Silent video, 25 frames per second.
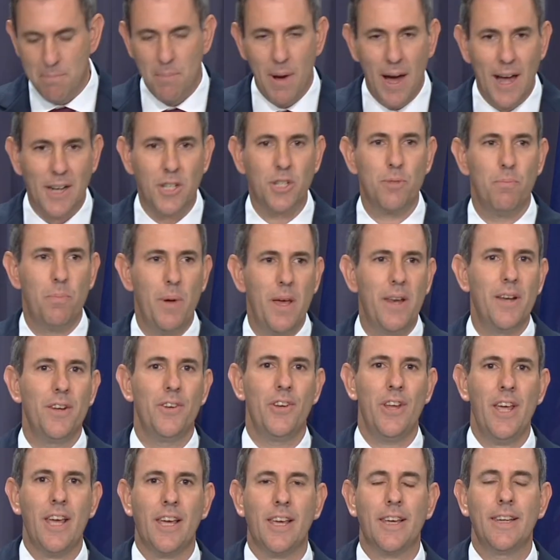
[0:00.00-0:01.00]
in much
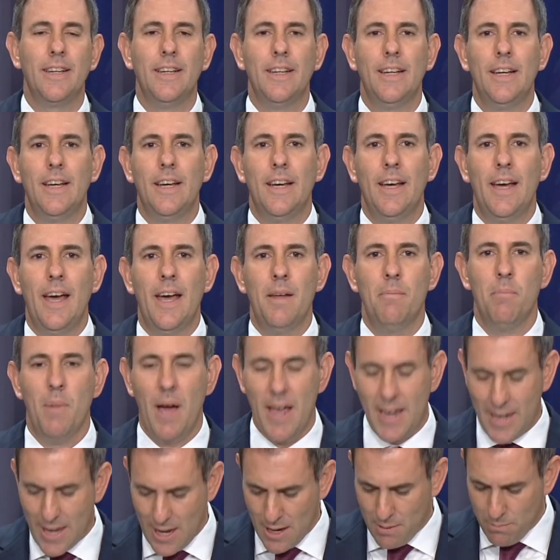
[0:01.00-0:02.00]
better nick and
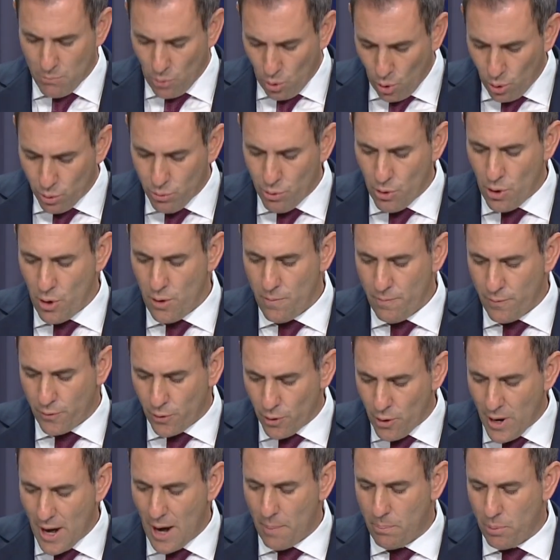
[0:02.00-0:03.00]
making more room
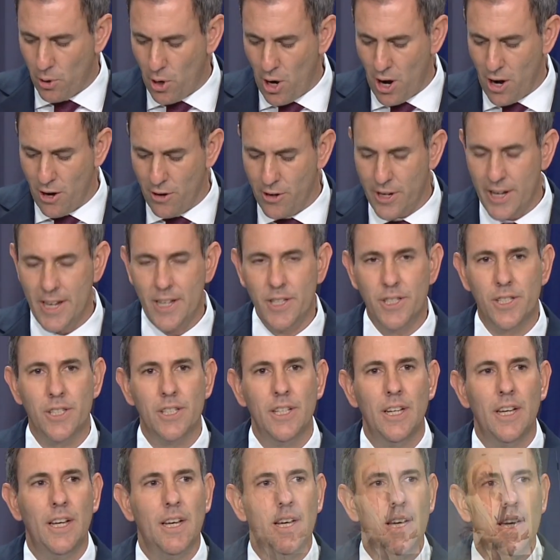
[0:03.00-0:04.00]
for our
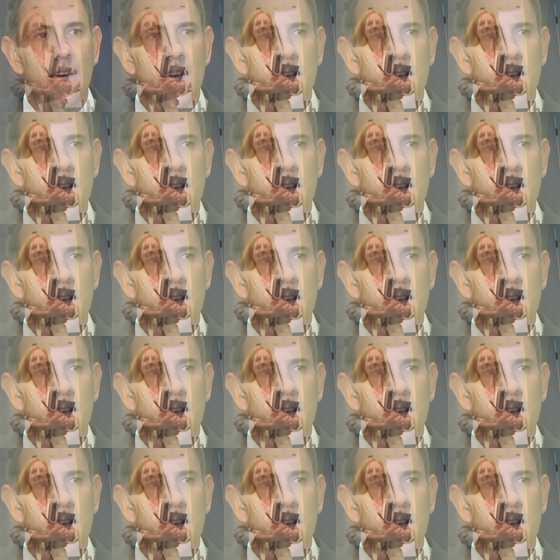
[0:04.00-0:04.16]
priorities. The